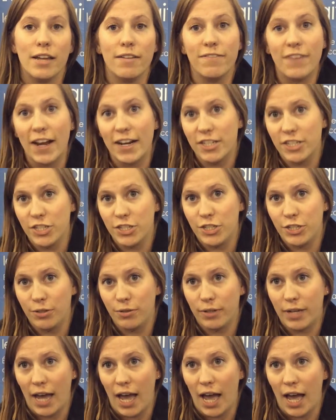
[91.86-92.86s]
infected
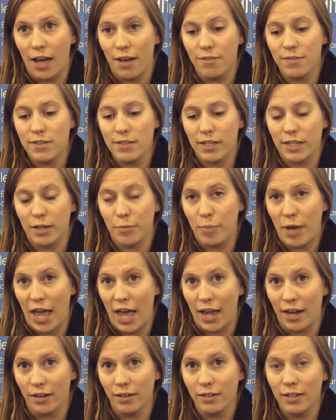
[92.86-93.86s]
2 calves in a
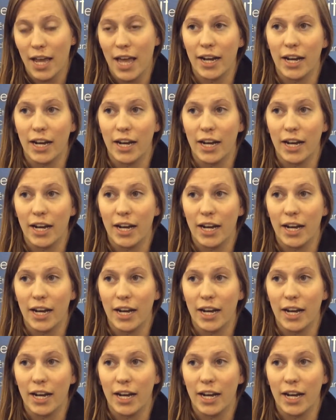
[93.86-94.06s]
pen,